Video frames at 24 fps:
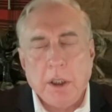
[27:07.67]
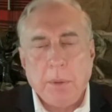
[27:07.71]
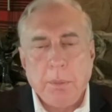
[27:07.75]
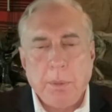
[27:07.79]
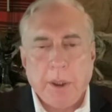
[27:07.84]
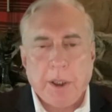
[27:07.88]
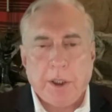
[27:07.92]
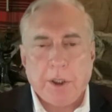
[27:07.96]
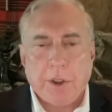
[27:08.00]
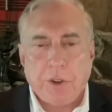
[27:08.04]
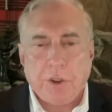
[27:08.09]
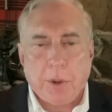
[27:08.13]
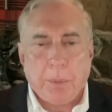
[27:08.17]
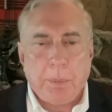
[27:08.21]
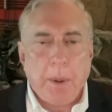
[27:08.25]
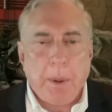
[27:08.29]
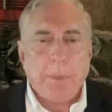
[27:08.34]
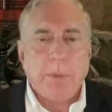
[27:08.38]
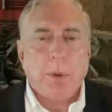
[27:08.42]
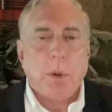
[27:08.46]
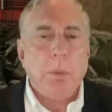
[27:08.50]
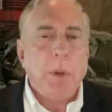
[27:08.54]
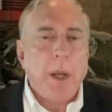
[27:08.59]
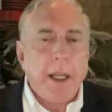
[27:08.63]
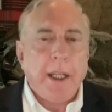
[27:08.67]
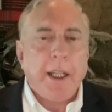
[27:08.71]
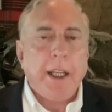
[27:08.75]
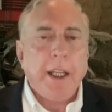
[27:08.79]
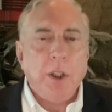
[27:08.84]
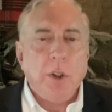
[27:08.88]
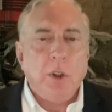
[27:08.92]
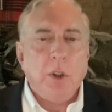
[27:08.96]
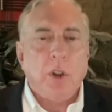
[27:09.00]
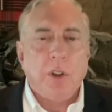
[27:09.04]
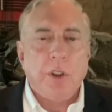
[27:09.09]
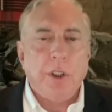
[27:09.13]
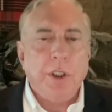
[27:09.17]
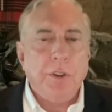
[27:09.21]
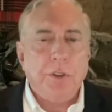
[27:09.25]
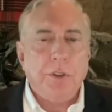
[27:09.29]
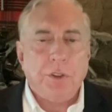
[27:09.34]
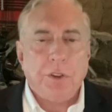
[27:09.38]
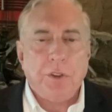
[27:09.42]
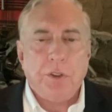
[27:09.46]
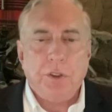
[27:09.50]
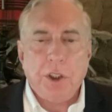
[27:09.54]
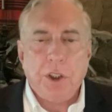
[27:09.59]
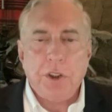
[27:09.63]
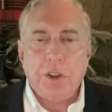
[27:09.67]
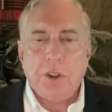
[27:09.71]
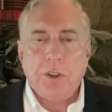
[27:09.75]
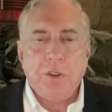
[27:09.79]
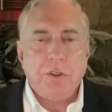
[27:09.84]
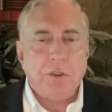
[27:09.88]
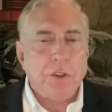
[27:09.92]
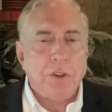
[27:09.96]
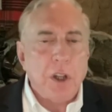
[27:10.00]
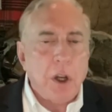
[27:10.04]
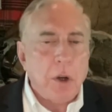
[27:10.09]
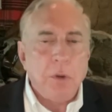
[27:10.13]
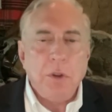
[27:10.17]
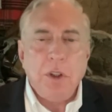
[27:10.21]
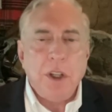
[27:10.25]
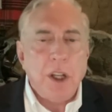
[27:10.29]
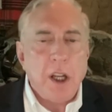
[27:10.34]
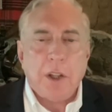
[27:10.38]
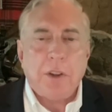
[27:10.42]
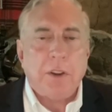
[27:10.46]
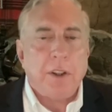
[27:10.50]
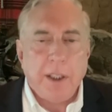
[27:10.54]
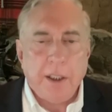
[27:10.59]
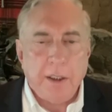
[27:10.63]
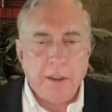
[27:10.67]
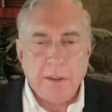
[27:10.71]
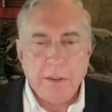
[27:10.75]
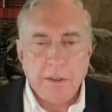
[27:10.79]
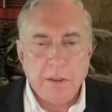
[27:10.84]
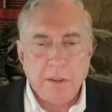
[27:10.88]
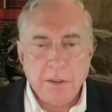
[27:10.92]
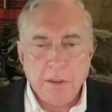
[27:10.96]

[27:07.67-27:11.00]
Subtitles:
because the people making all these decisions know nothing